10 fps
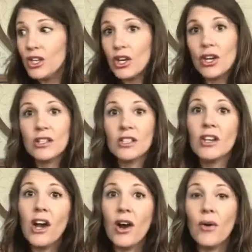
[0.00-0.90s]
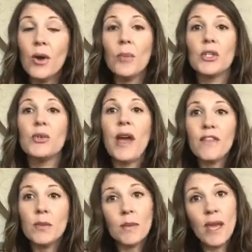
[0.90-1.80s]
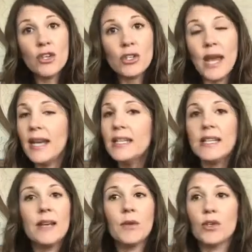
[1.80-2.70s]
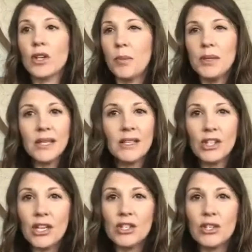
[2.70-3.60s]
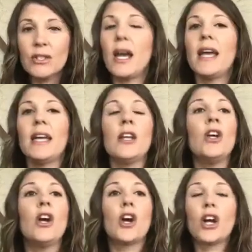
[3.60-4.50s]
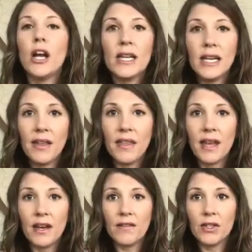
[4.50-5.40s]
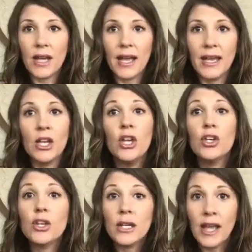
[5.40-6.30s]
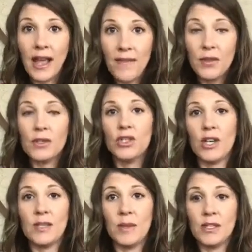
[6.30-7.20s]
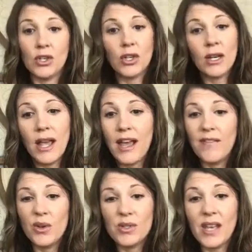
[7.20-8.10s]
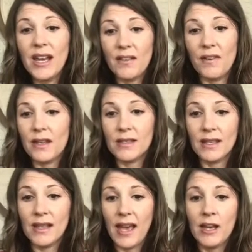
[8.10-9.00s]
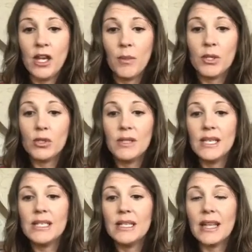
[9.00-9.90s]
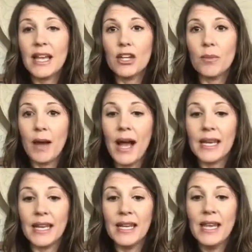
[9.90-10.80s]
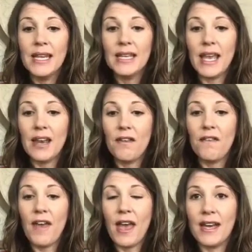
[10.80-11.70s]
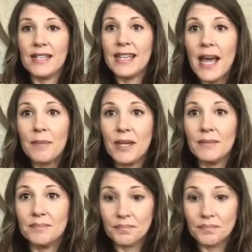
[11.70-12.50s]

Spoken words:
you're good to go. But you have to be patient. Anytime you're completely changing your diet or cutting anything out of your diet, you're going to have those adjustments and you're going to have those side effects like that. But you need to let your body get fat adapted.